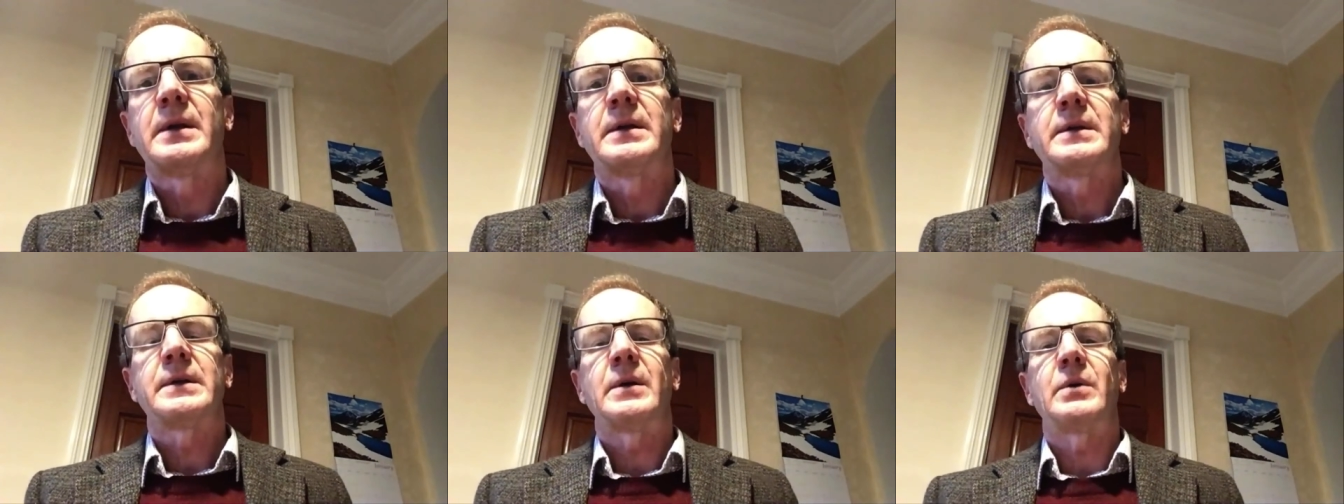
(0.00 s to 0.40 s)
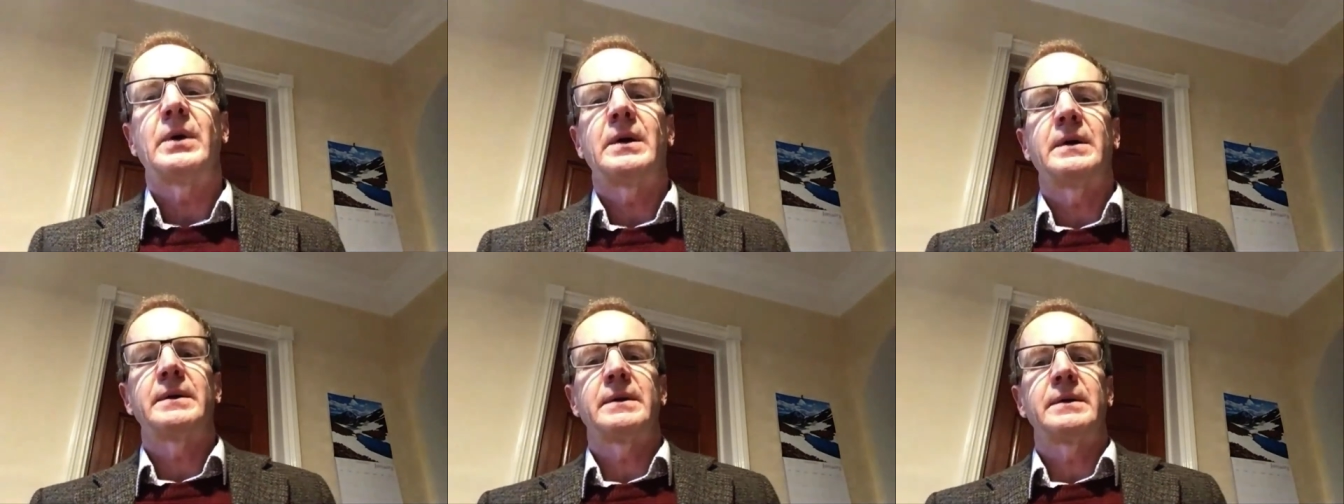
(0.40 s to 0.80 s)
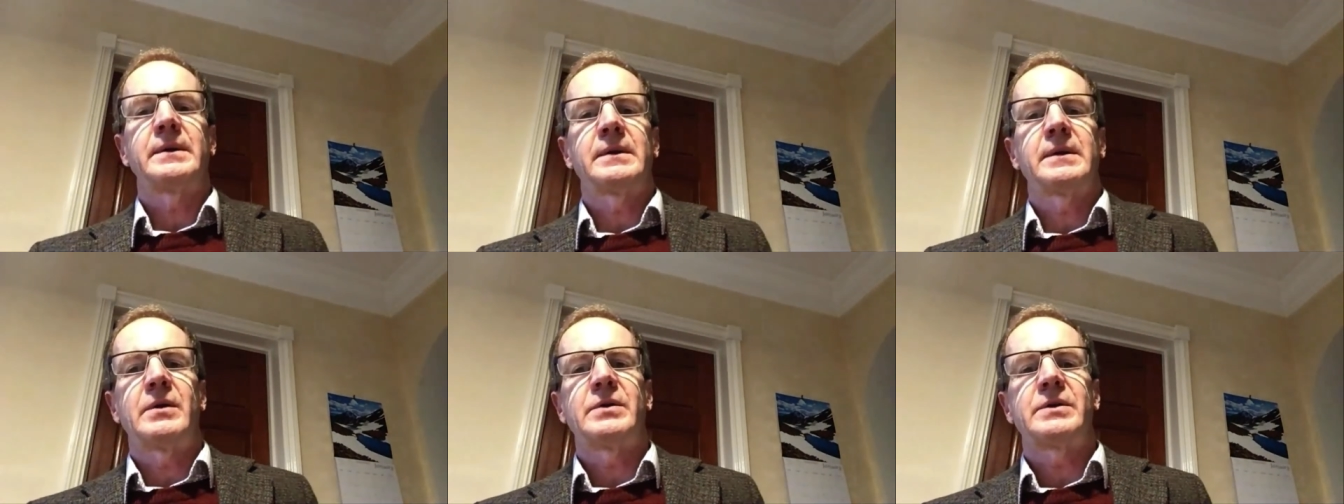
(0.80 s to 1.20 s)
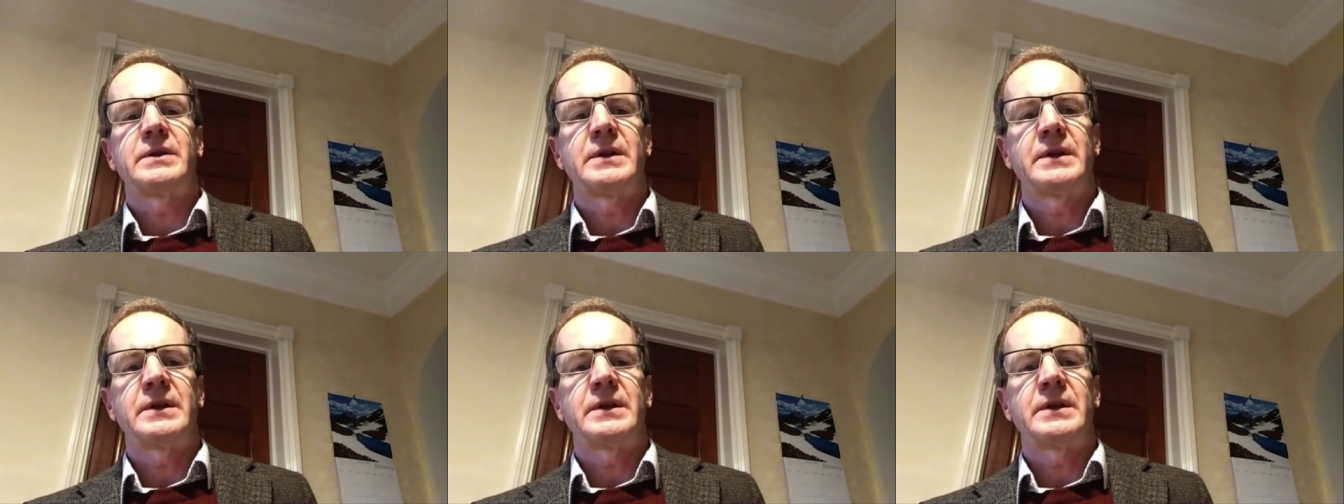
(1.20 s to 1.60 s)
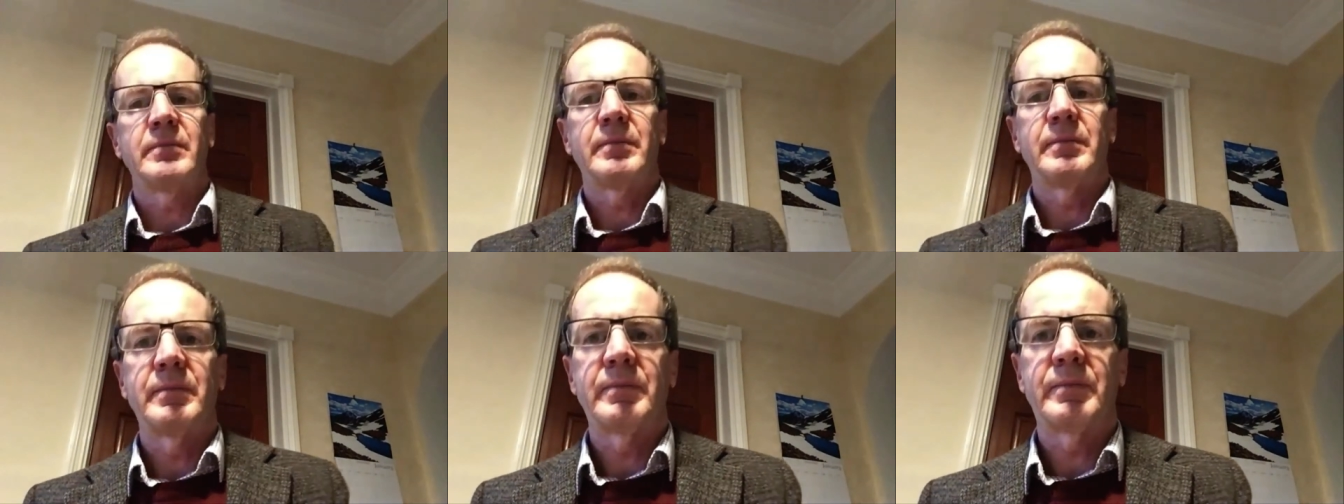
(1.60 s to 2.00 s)
So those are just
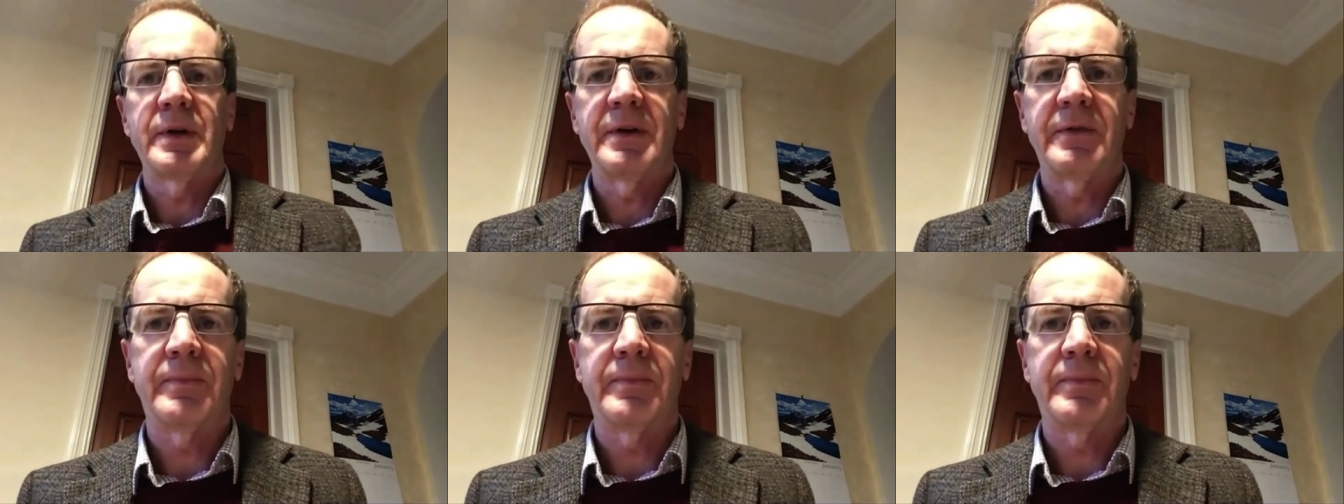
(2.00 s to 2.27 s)
some brief